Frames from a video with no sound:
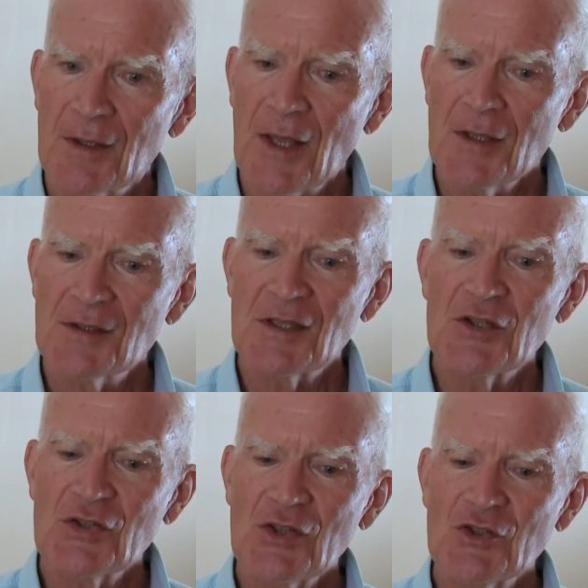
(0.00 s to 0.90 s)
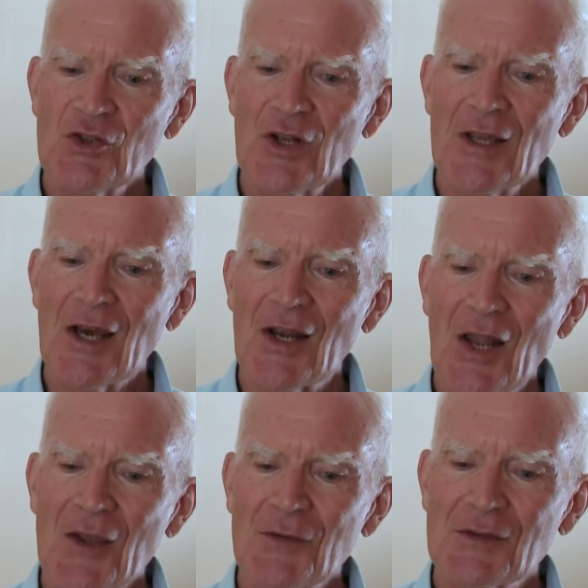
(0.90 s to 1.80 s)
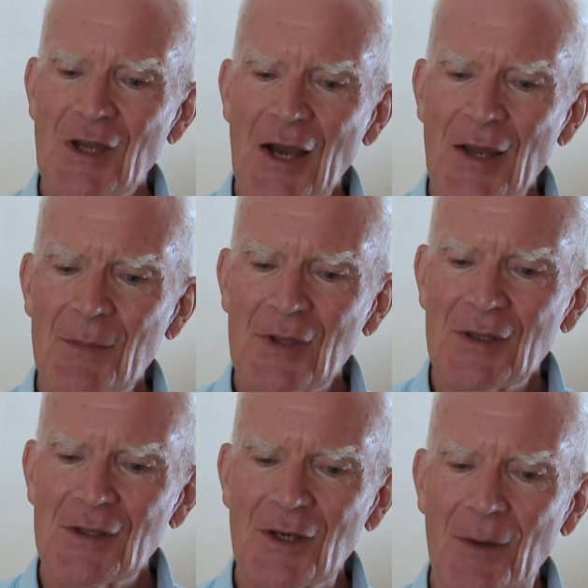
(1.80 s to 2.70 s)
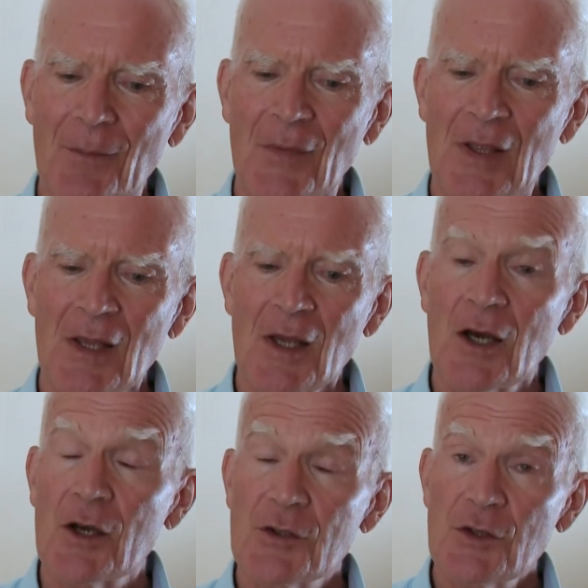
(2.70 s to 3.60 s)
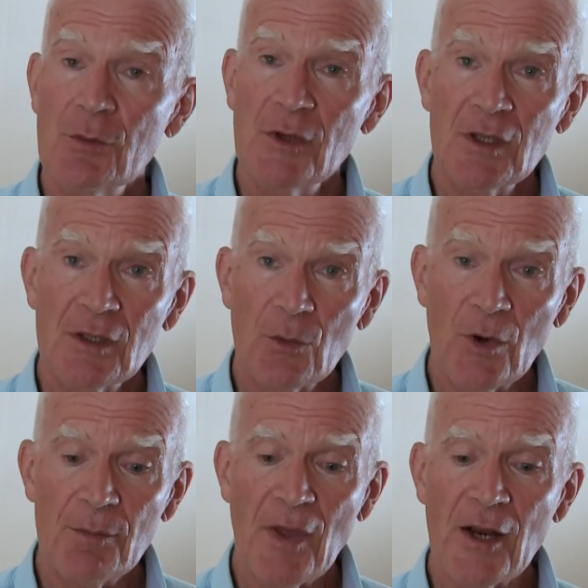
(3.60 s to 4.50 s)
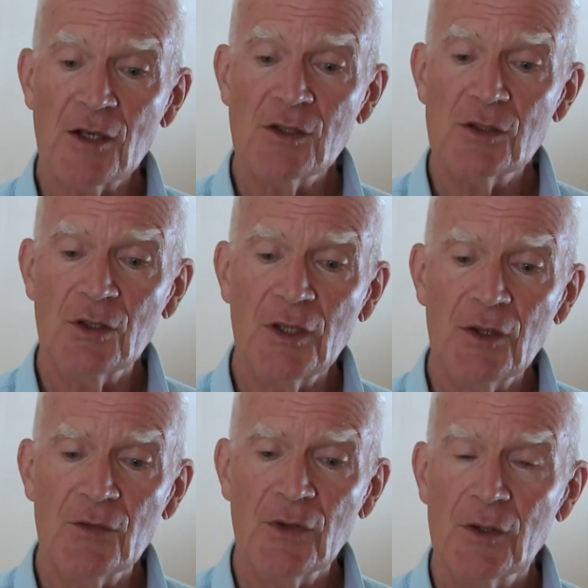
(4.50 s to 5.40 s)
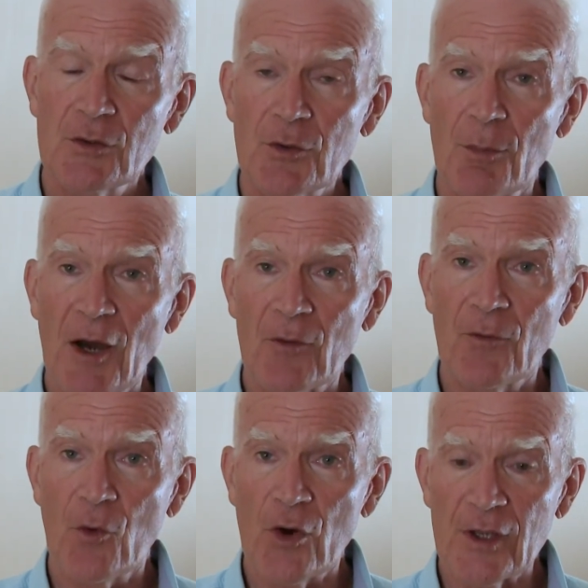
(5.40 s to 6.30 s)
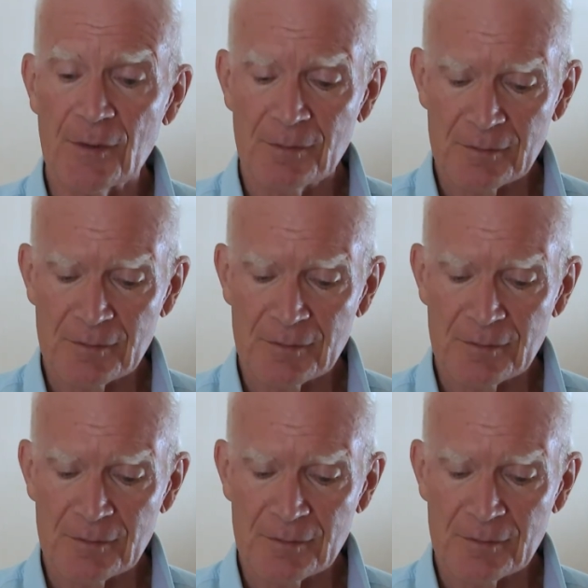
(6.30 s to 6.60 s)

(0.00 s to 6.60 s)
That's essentially a lifetime income, assuming that one managed to live to about 40.